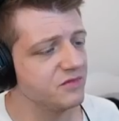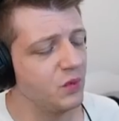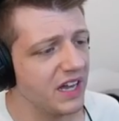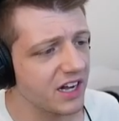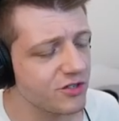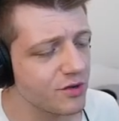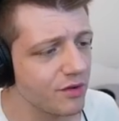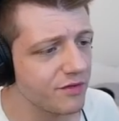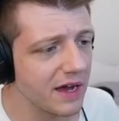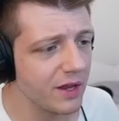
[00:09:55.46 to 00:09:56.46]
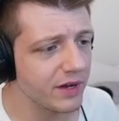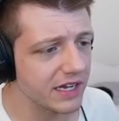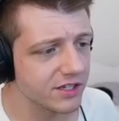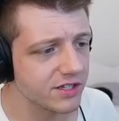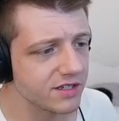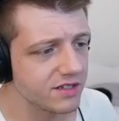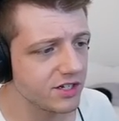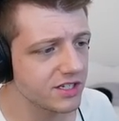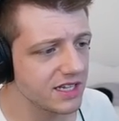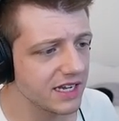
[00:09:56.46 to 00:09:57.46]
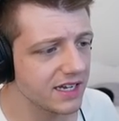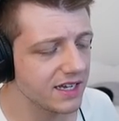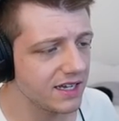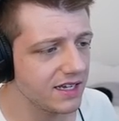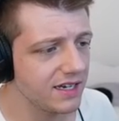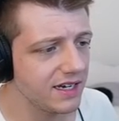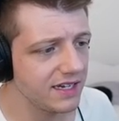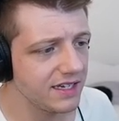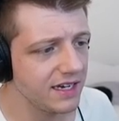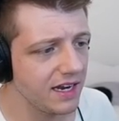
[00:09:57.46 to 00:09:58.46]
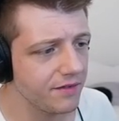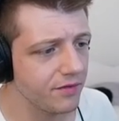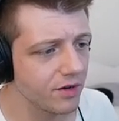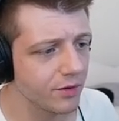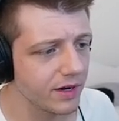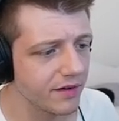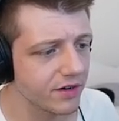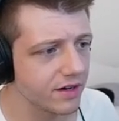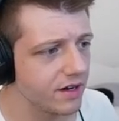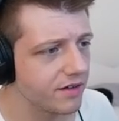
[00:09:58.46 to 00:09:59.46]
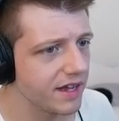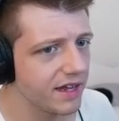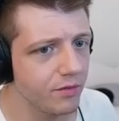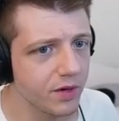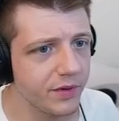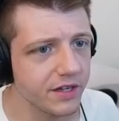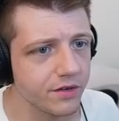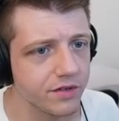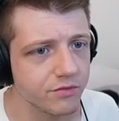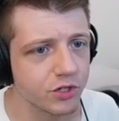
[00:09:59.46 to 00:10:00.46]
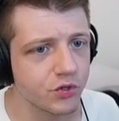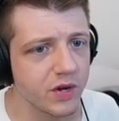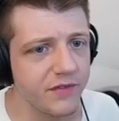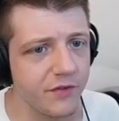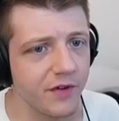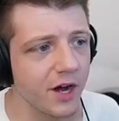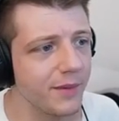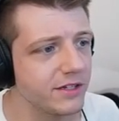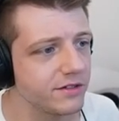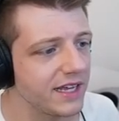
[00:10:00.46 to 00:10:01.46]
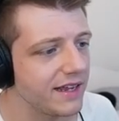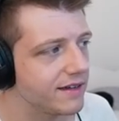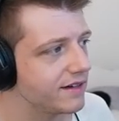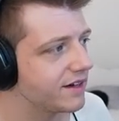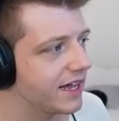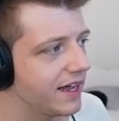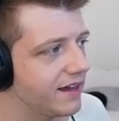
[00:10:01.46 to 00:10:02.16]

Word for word: We got a drone following us, just like uh, 1984 or whatever. Okay, what do we do? Retrieve environmental data, okay?